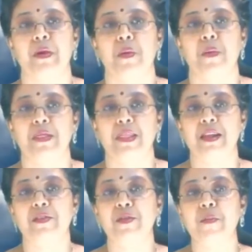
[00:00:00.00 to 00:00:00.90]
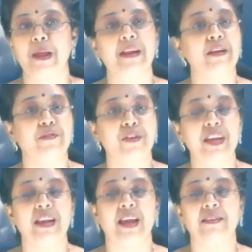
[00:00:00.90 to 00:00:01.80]
When there is no magnetic
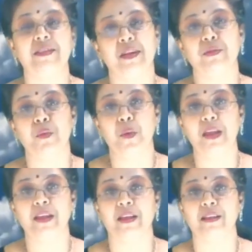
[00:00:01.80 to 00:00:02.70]
field lines around the wire,